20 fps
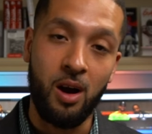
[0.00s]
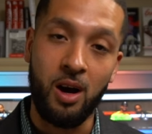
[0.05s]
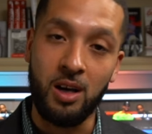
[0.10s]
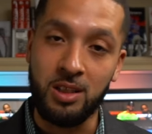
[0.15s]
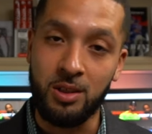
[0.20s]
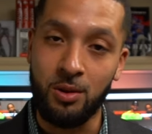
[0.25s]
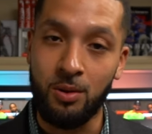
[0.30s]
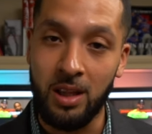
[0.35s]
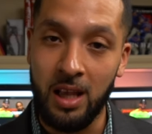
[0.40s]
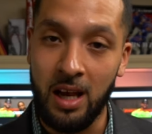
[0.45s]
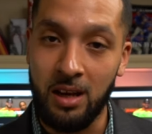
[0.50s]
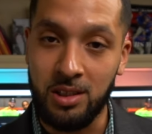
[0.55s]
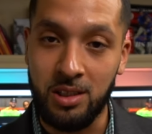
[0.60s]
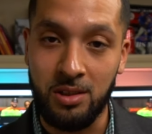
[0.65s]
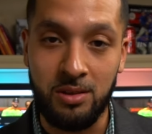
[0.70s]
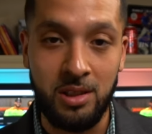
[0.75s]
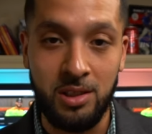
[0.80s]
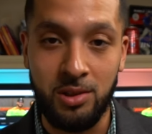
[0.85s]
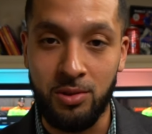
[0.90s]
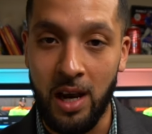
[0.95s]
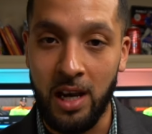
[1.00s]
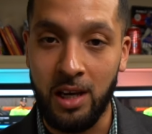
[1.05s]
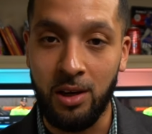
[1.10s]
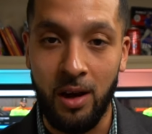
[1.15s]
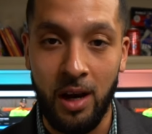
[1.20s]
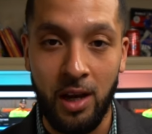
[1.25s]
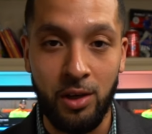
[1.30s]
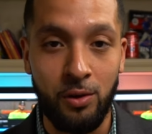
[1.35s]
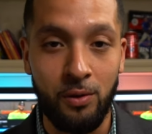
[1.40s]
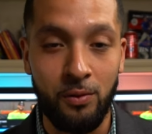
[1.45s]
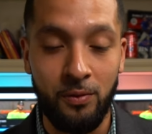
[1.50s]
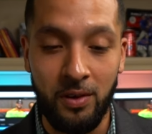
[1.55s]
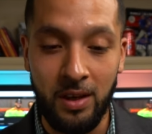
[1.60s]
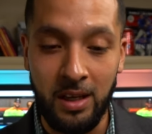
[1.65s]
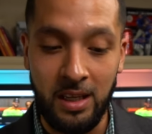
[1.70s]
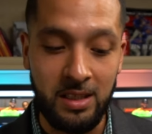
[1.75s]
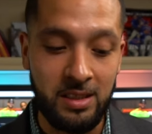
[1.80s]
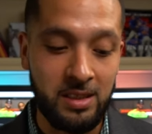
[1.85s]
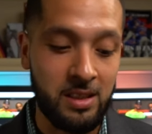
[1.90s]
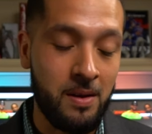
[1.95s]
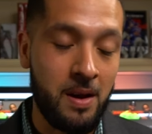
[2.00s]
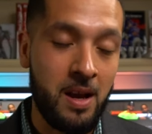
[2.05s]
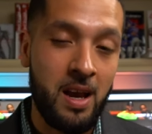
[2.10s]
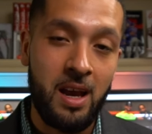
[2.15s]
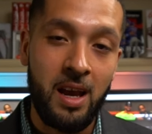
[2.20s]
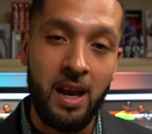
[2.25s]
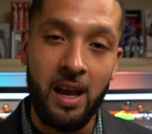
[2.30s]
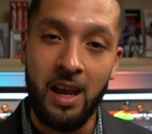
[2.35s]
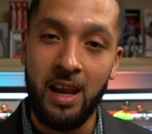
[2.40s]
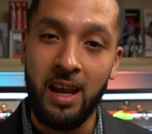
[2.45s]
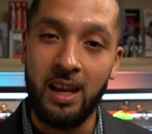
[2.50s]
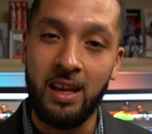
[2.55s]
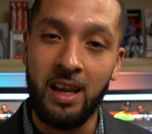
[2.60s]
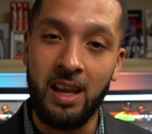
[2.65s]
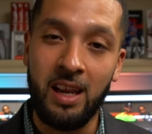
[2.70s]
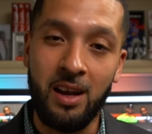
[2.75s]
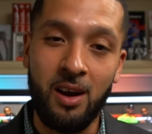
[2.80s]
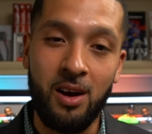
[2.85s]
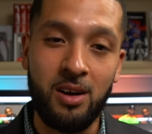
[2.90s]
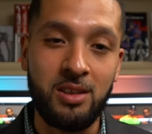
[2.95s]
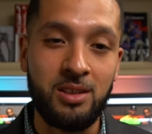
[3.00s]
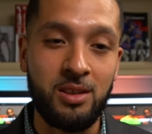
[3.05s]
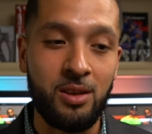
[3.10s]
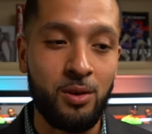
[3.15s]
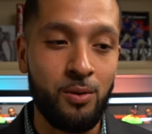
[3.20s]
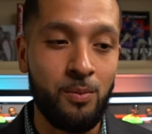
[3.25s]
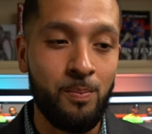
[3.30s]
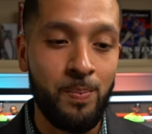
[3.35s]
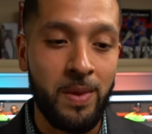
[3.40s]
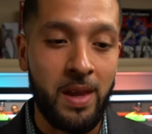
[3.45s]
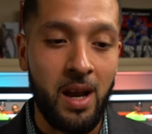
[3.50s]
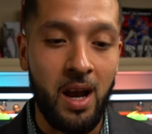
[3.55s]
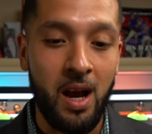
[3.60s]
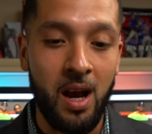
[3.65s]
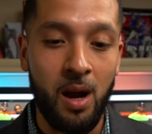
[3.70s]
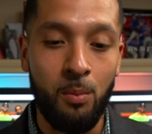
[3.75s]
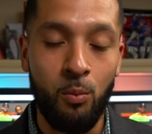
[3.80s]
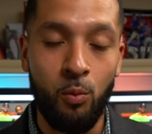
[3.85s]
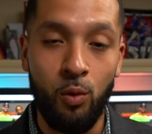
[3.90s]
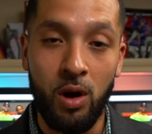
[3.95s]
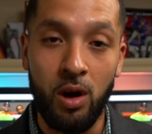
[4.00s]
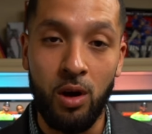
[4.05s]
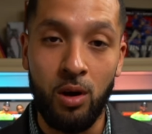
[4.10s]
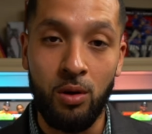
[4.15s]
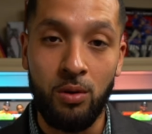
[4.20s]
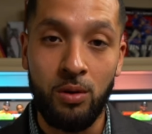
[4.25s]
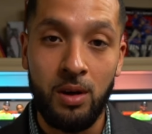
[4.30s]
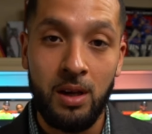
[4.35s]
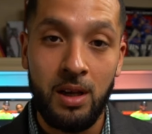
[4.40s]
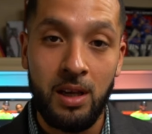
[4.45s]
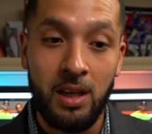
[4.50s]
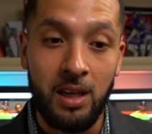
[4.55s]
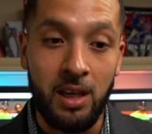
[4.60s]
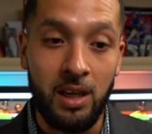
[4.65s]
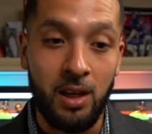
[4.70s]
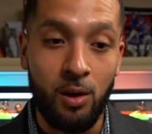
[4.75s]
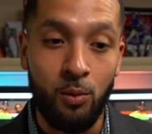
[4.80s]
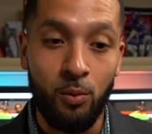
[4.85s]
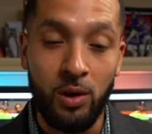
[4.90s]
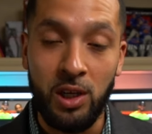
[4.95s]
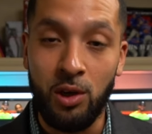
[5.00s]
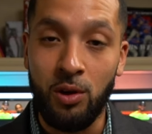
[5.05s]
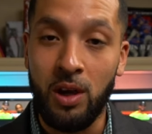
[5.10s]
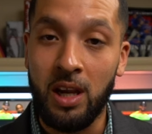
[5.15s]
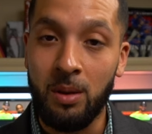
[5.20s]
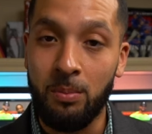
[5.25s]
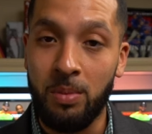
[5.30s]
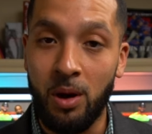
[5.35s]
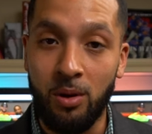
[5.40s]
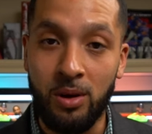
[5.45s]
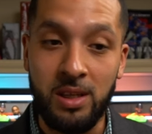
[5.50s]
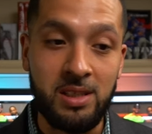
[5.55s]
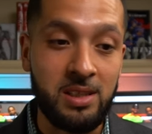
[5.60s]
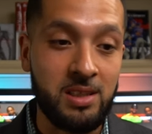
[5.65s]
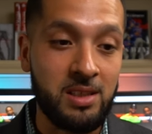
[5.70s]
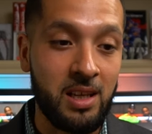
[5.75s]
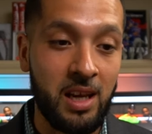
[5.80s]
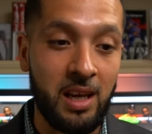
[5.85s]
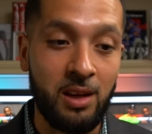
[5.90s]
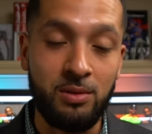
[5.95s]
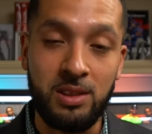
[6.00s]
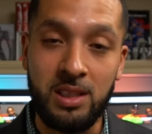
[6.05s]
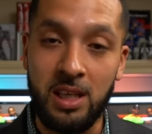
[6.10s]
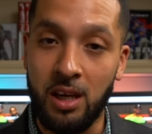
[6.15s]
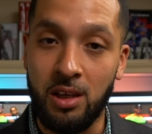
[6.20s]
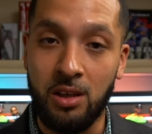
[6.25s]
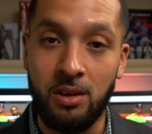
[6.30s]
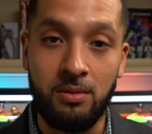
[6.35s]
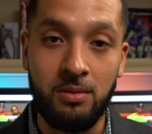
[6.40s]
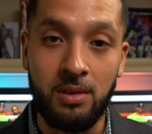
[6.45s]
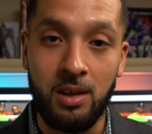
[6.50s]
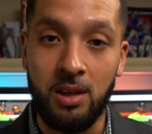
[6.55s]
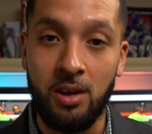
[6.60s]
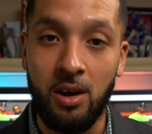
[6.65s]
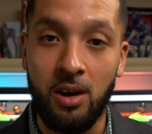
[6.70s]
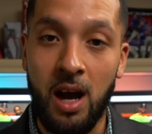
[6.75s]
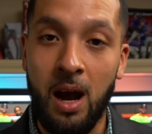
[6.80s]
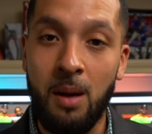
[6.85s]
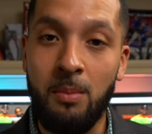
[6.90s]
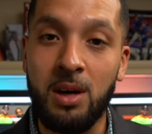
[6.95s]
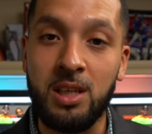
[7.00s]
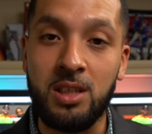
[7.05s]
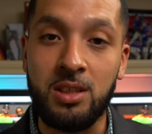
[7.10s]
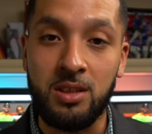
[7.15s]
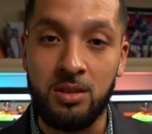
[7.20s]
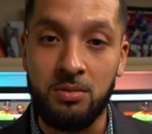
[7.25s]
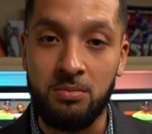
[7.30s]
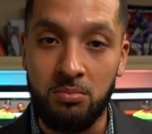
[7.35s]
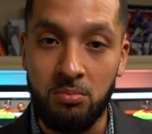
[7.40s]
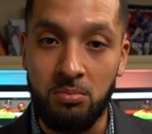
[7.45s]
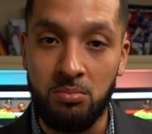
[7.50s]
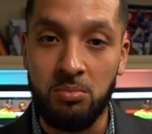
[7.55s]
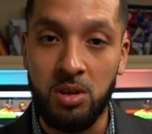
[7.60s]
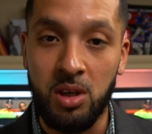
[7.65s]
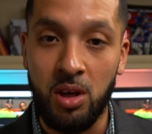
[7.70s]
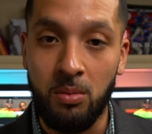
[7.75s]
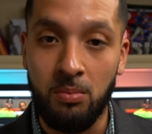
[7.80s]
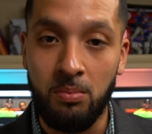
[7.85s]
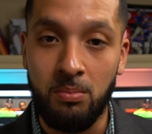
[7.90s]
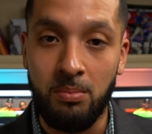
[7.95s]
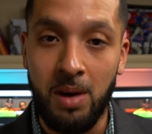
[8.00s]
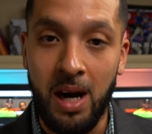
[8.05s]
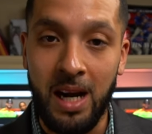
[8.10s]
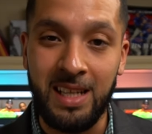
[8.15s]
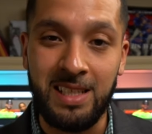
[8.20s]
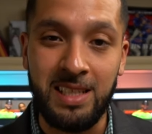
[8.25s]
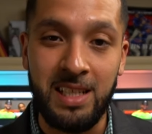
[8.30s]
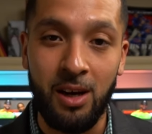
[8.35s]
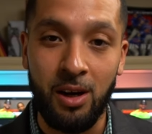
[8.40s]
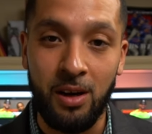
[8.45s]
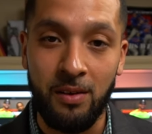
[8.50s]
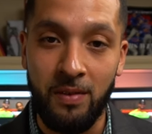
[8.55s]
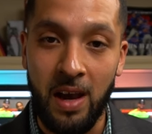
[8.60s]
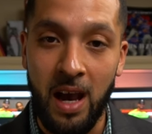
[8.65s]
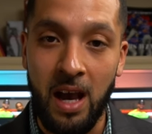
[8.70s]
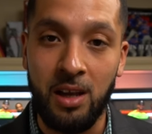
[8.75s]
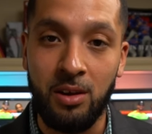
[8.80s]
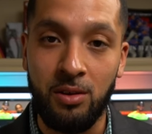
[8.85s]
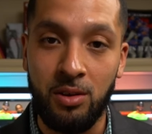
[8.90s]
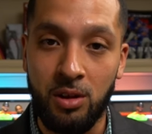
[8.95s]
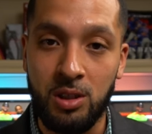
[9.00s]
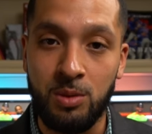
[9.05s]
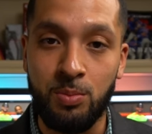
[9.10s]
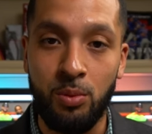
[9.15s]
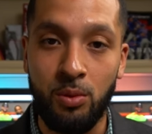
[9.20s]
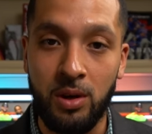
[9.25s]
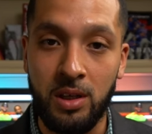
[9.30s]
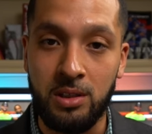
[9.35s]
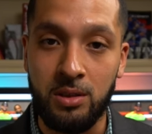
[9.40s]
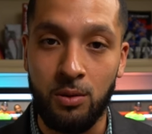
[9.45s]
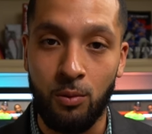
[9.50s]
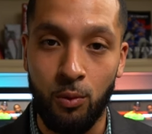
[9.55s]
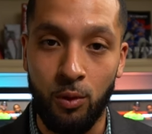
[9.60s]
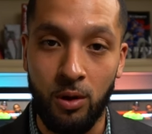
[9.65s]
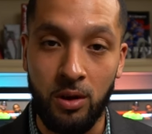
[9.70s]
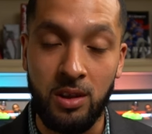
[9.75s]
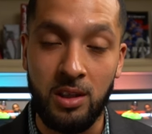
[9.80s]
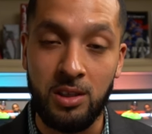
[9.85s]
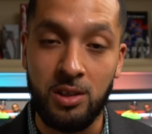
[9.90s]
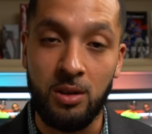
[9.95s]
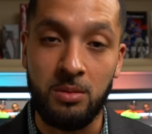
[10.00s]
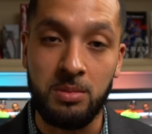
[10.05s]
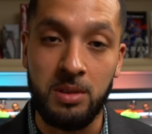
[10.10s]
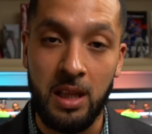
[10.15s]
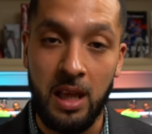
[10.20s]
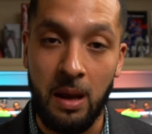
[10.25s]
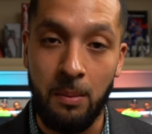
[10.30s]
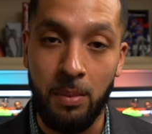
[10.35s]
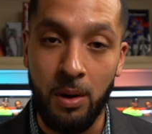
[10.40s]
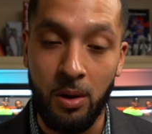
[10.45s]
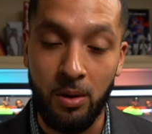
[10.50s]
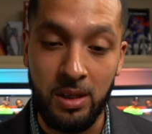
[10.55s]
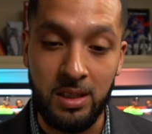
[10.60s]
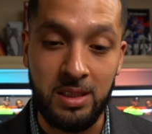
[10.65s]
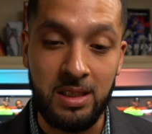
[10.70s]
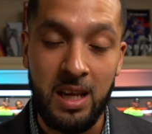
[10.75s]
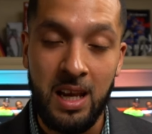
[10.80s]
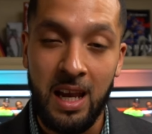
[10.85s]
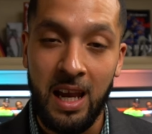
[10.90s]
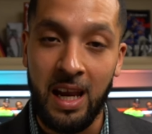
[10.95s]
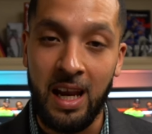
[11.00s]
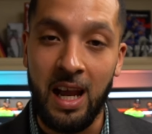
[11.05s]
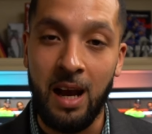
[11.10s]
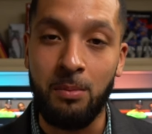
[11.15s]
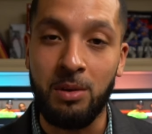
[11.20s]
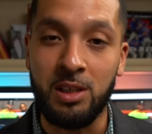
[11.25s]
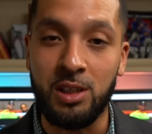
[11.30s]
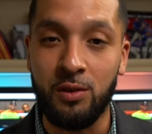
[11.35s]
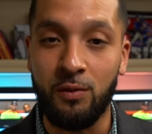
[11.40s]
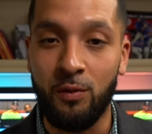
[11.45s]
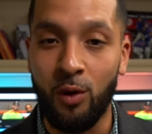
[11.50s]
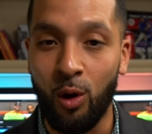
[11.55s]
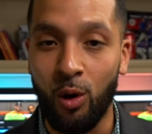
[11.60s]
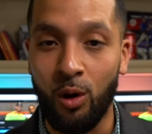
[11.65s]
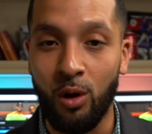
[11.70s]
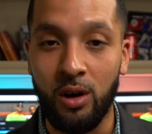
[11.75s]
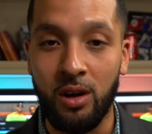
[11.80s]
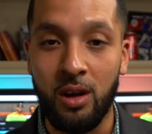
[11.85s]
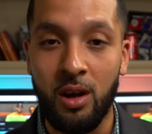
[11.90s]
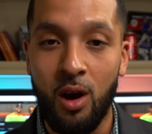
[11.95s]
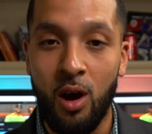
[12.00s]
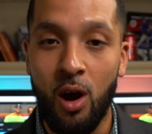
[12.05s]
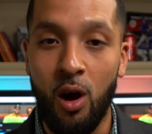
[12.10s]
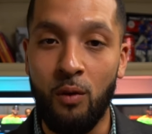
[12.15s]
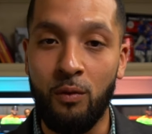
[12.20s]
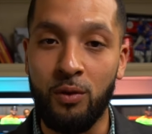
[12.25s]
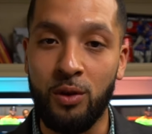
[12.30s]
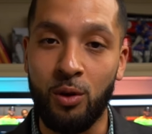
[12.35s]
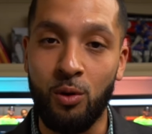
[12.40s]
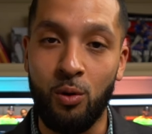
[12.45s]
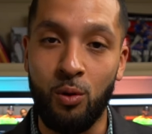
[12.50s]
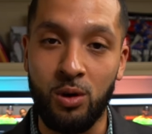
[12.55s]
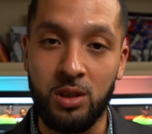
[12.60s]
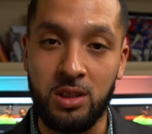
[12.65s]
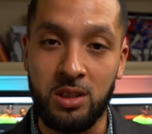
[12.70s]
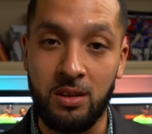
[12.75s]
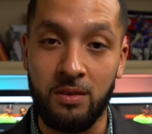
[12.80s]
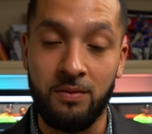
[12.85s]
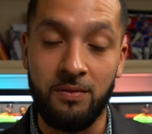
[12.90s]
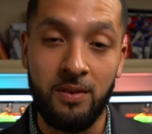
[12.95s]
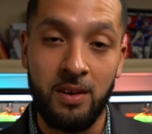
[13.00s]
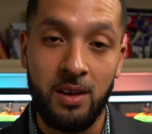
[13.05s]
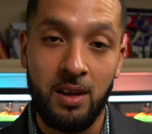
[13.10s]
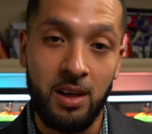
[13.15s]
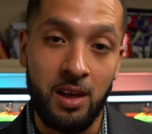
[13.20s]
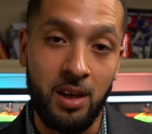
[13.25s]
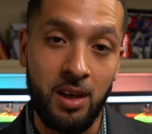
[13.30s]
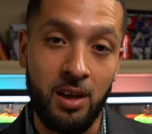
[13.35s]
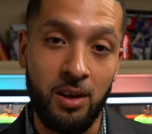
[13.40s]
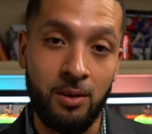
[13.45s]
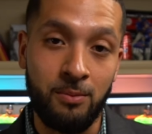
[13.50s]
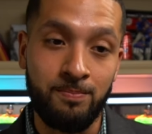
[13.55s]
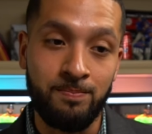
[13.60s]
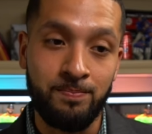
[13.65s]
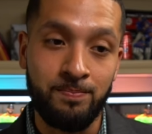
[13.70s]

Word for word: Also allows you to track your annual fees and it also um, will you know, when you hit a bonus, it'll tell you, you know, how much, you know, monetary value those points are worth in terms of that bonus and how much you've earned over the course of, you know,